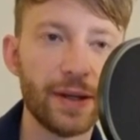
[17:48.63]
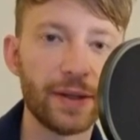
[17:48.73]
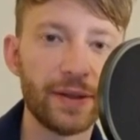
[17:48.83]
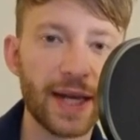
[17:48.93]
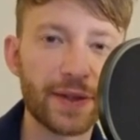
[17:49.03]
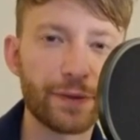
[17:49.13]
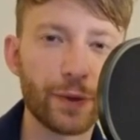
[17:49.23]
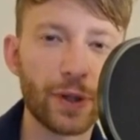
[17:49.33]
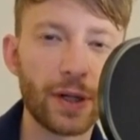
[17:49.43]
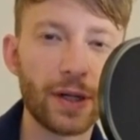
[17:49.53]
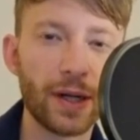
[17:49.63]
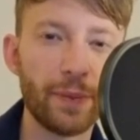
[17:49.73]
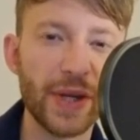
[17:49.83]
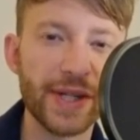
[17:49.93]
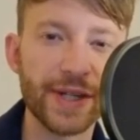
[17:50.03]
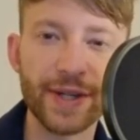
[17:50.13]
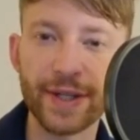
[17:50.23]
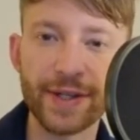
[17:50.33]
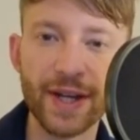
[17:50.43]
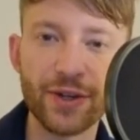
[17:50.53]
That for a business in
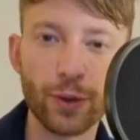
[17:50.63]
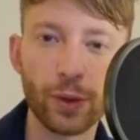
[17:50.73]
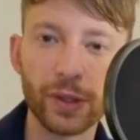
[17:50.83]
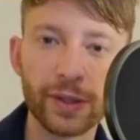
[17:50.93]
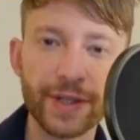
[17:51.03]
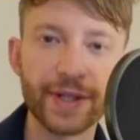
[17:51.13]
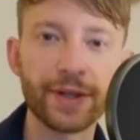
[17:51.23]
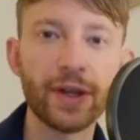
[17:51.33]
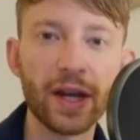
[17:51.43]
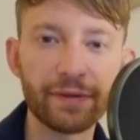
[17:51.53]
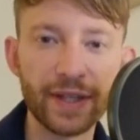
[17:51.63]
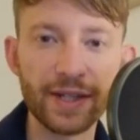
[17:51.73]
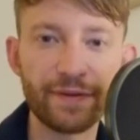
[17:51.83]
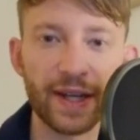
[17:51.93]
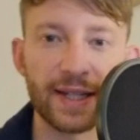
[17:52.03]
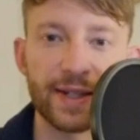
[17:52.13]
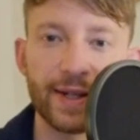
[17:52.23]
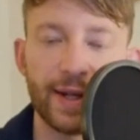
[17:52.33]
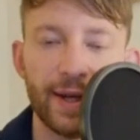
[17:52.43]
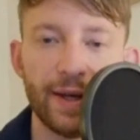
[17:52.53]
essential oils. None of these things
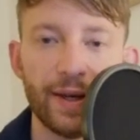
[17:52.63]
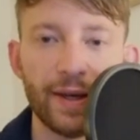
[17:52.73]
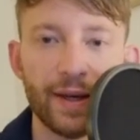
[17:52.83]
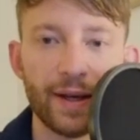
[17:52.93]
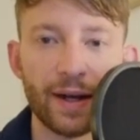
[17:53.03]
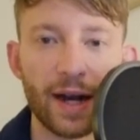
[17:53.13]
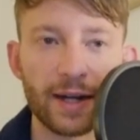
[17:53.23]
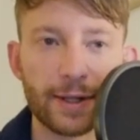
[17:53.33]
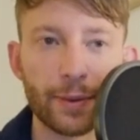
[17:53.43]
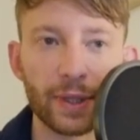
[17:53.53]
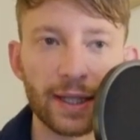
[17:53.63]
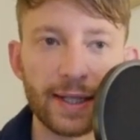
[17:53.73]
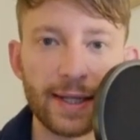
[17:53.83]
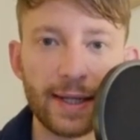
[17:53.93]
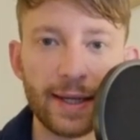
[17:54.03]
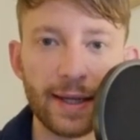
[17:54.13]
are currently